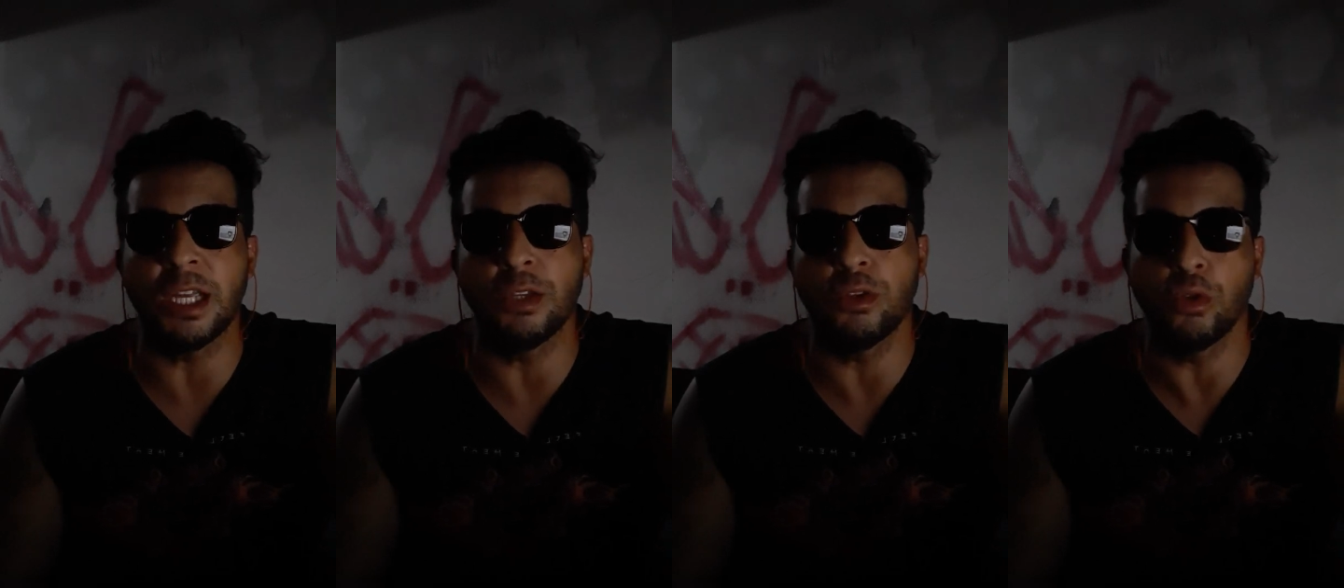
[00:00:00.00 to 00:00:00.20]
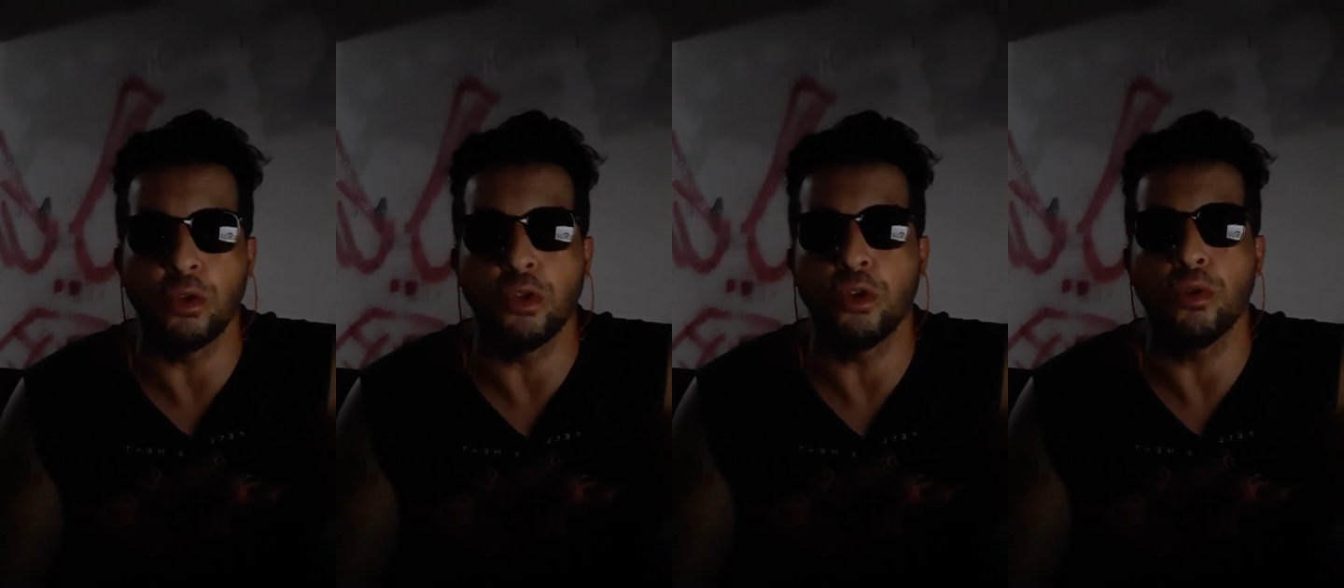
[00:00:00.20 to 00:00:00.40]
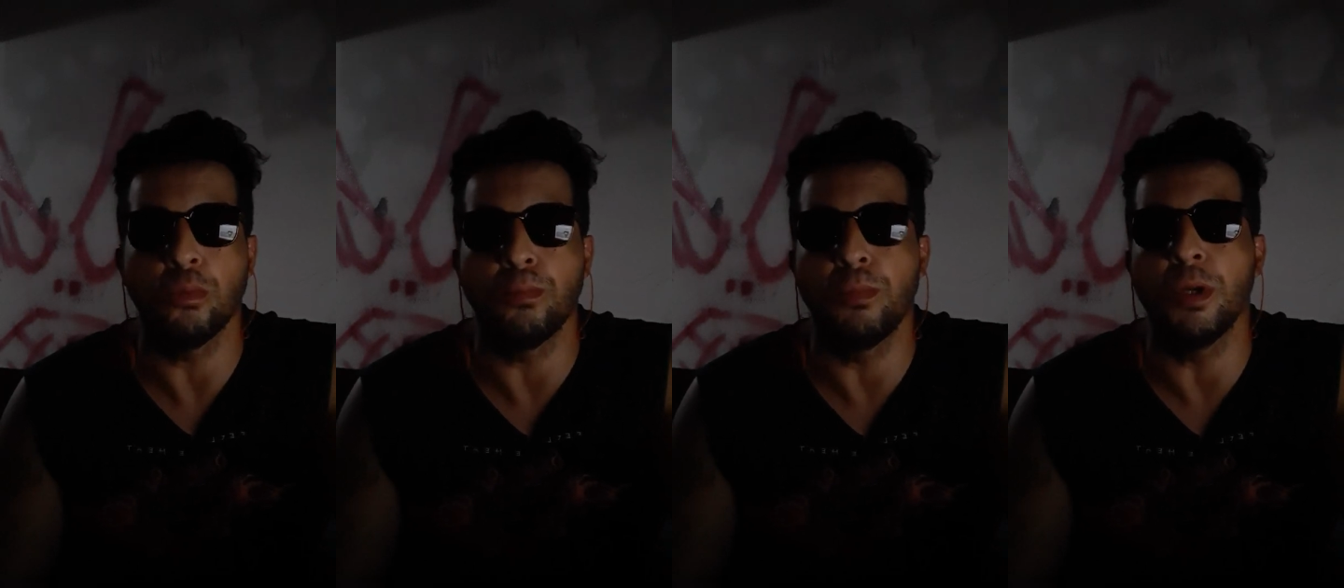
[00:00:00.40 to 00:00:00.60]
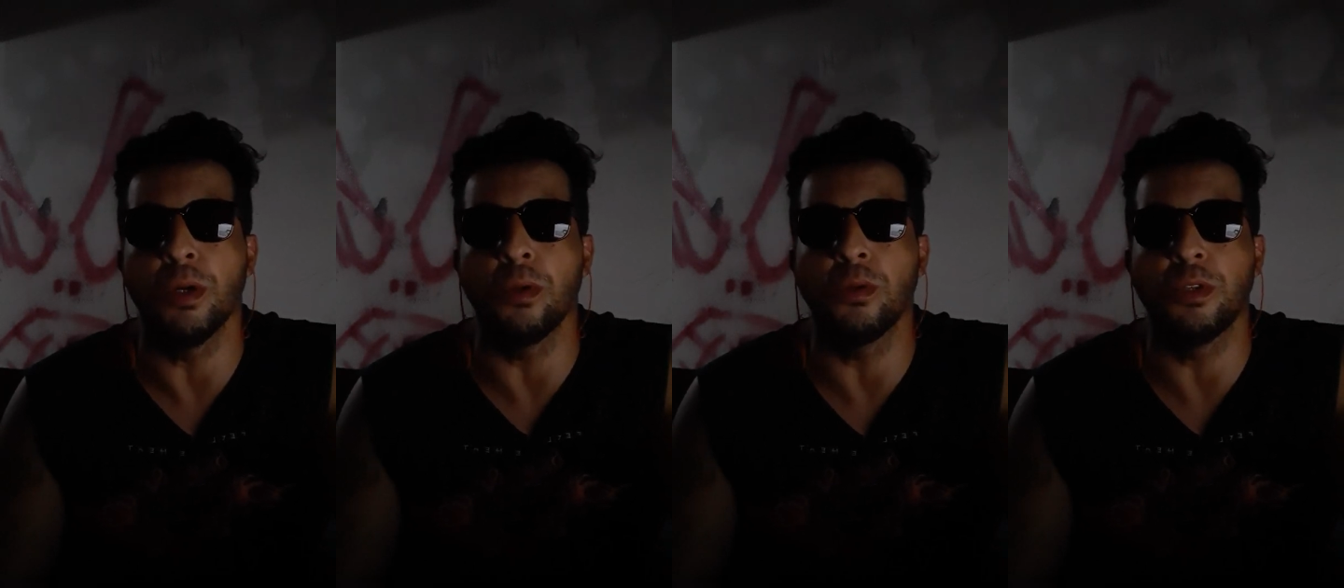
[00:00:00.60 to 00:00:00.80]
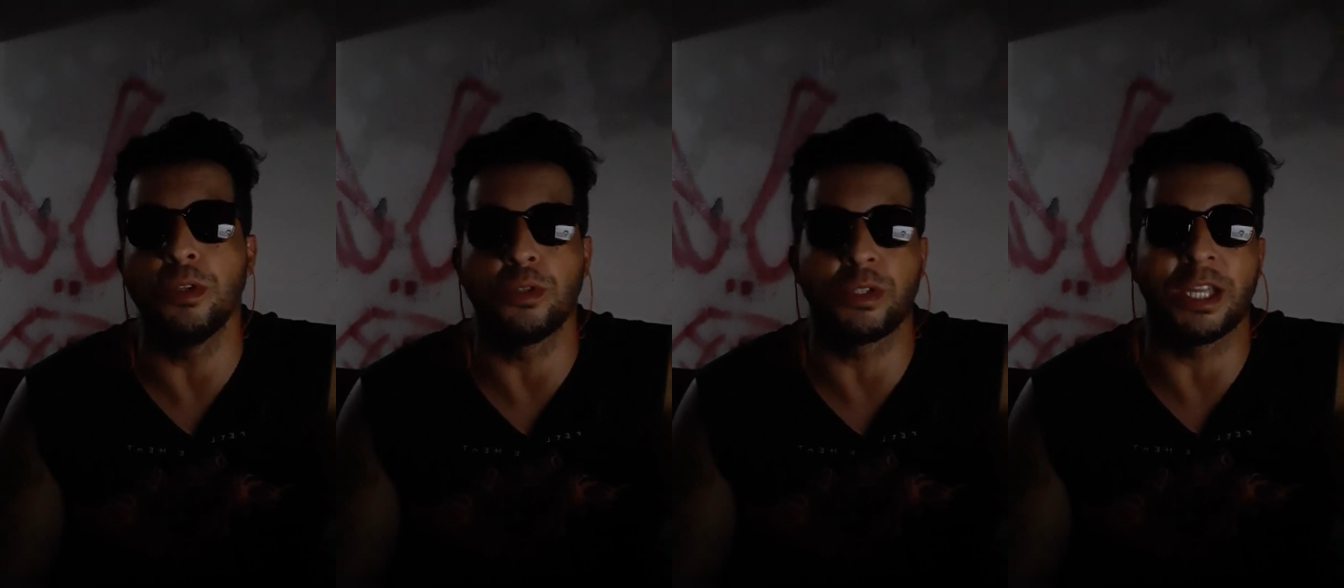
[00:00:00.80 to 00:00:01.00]

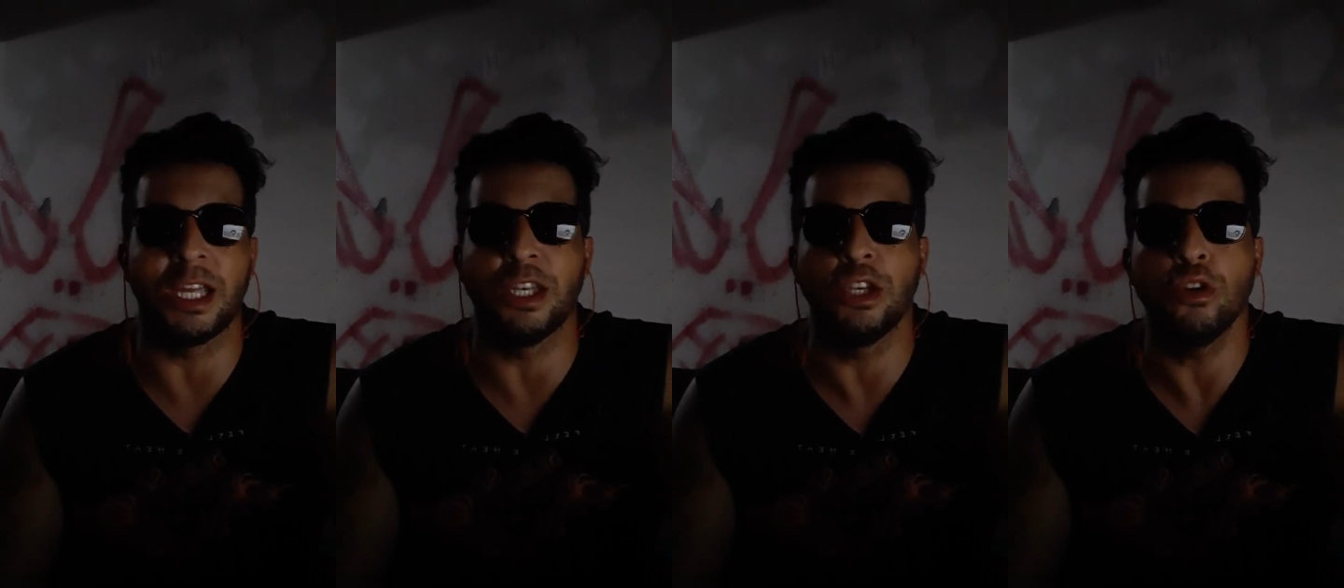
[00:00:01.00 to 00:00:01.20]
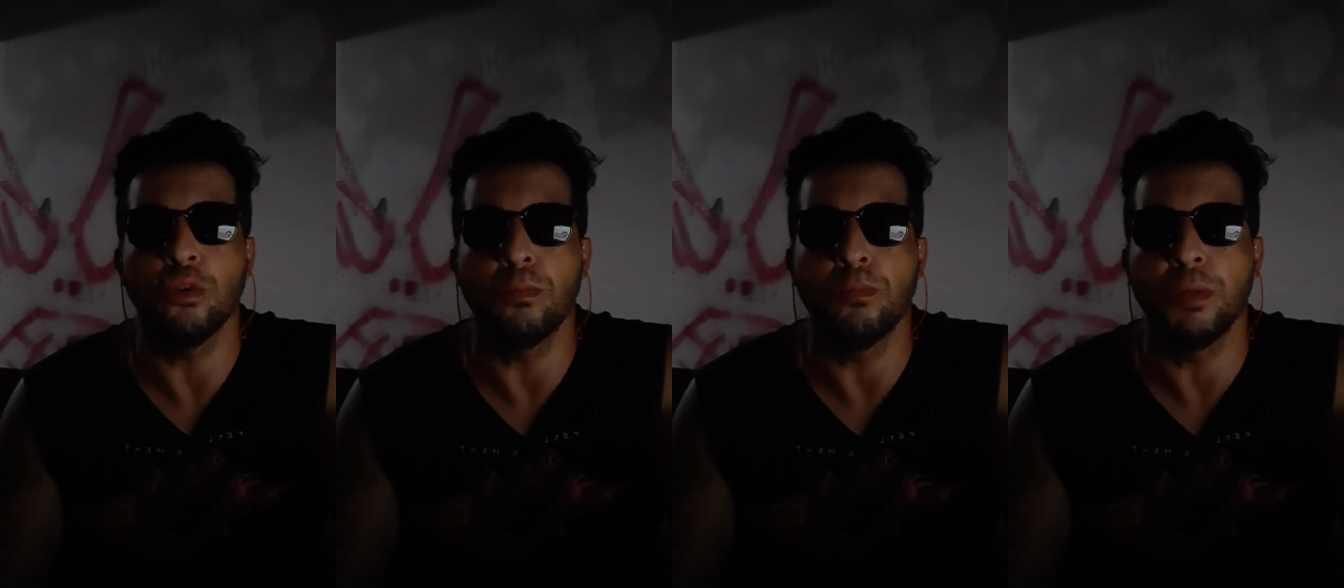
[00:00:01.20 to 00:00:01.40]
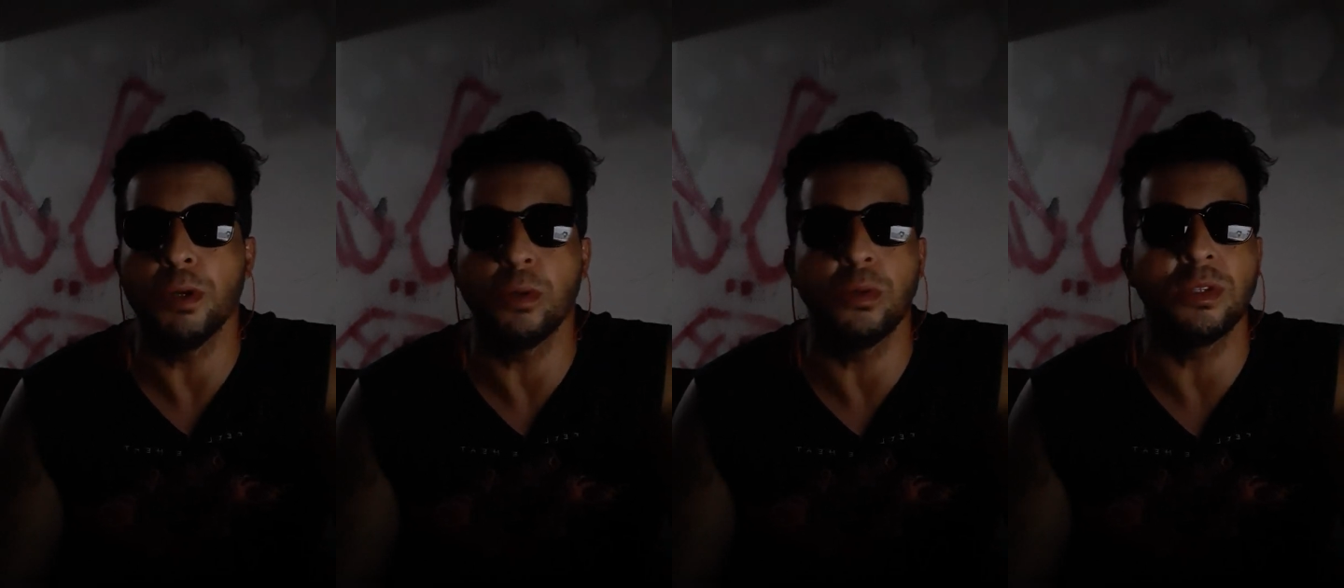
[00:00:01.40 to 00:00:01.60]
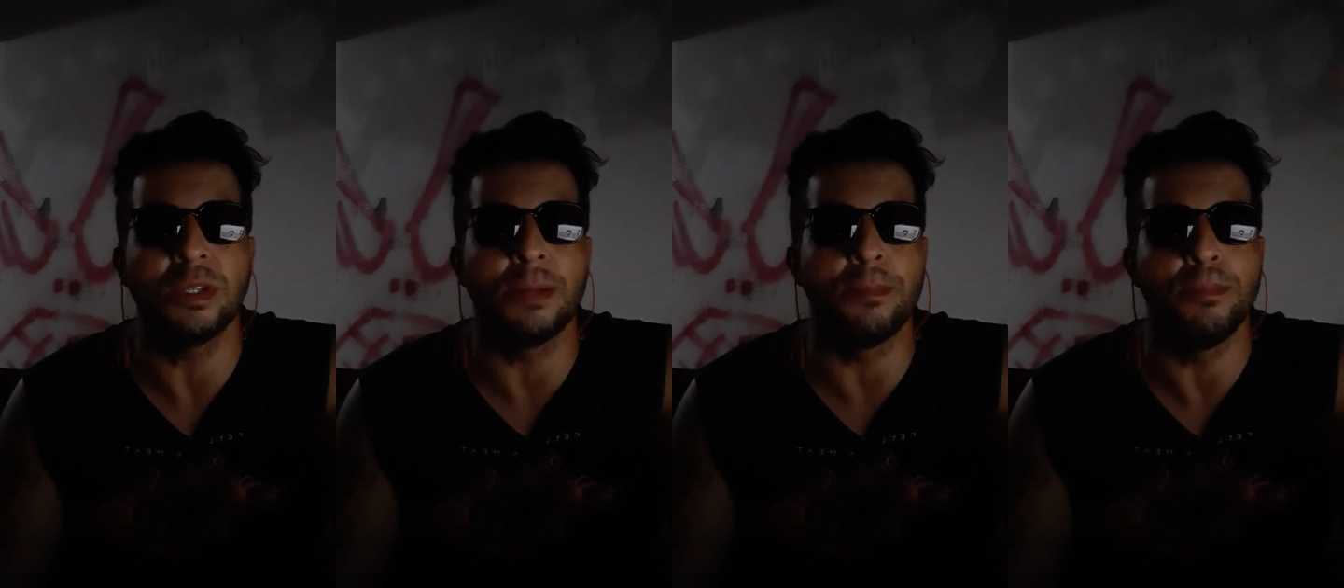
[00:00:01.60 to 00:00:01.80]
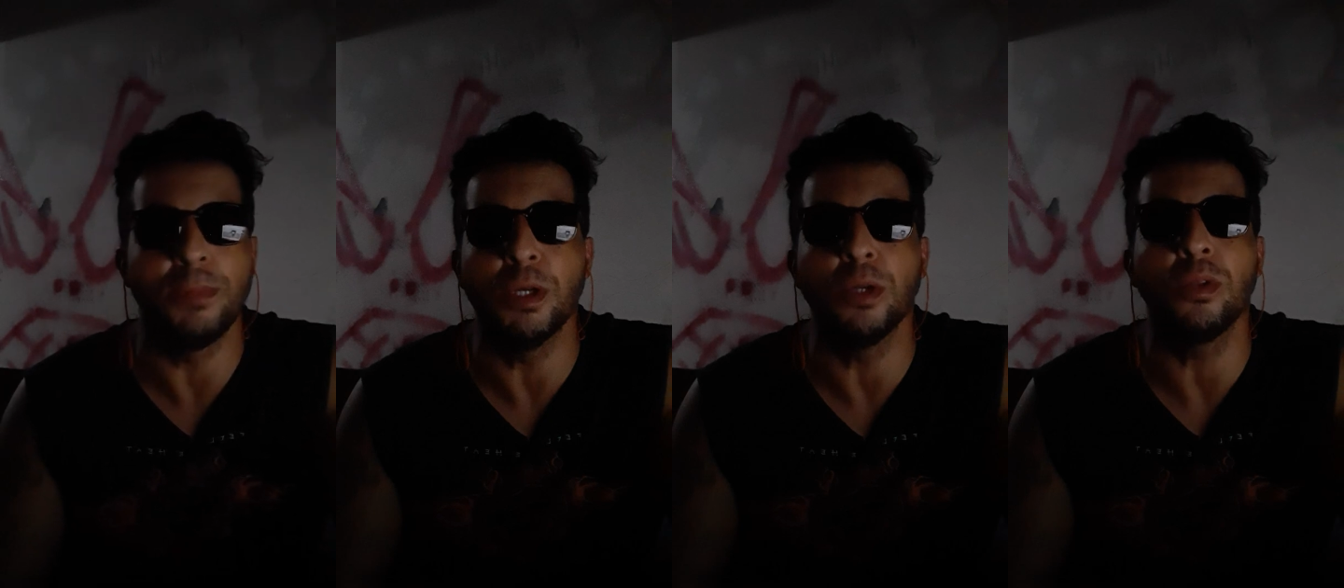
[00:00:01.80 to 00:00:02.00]
can you build a
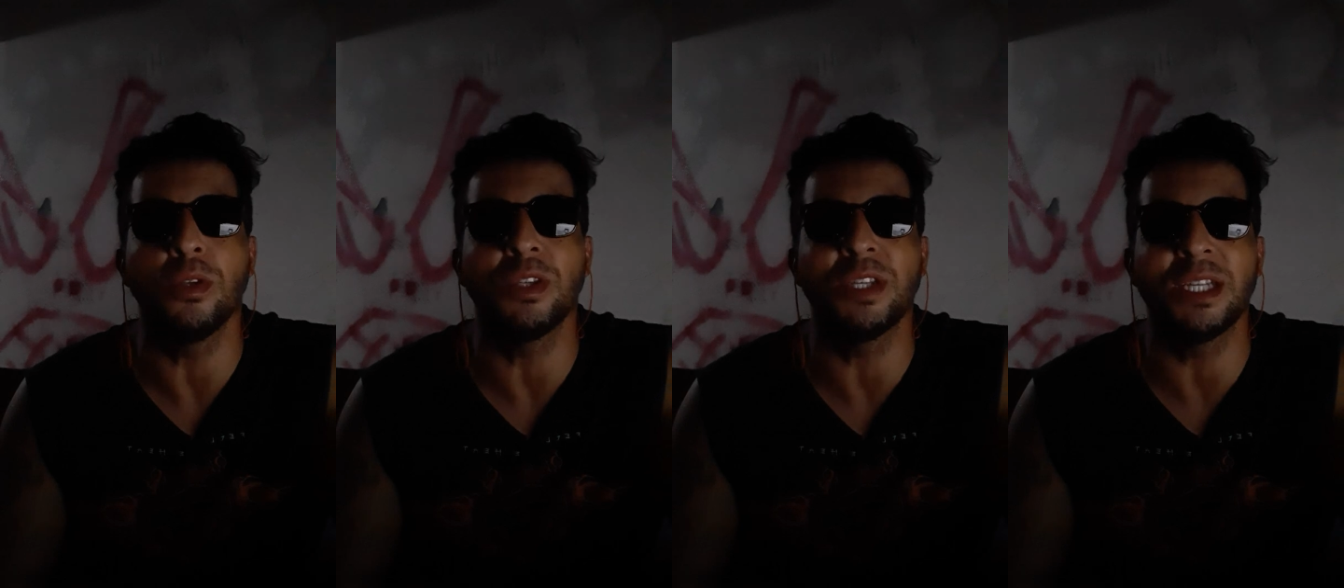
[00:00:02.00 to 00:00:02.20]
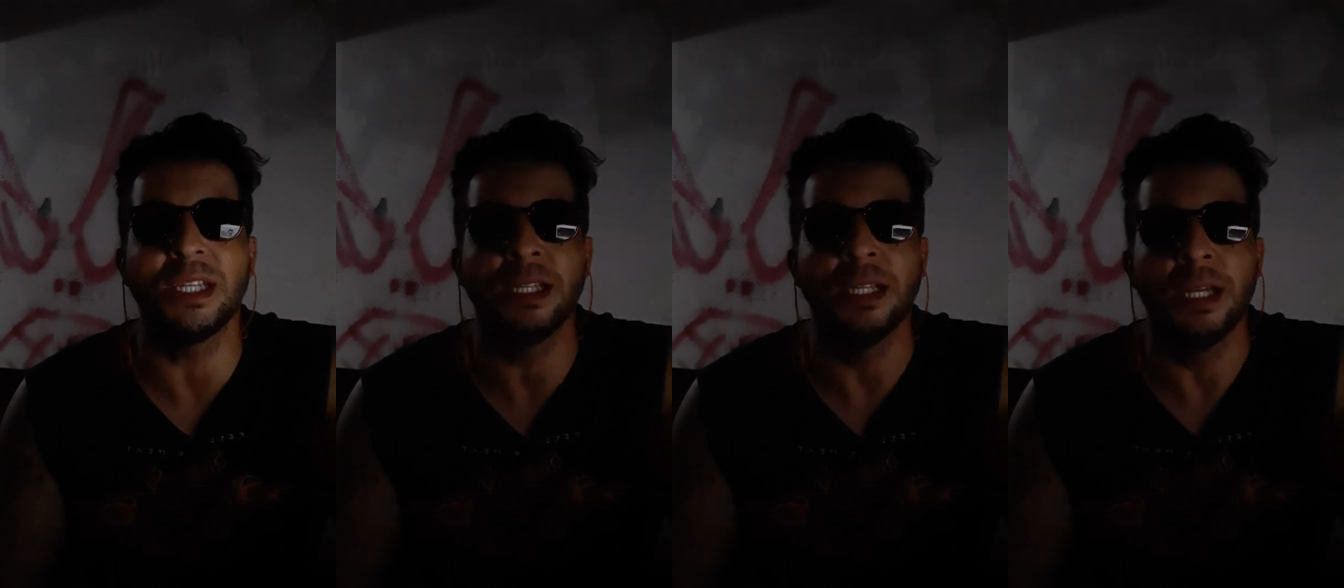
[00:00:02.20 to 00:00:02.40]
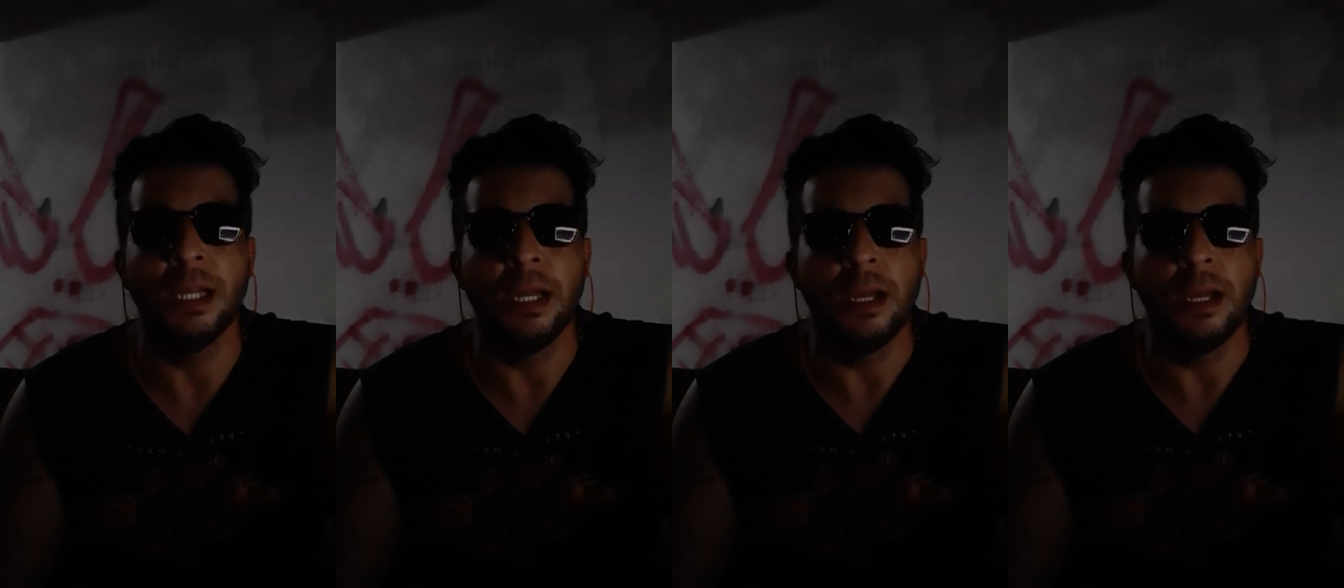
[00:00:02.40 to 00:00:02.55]
building?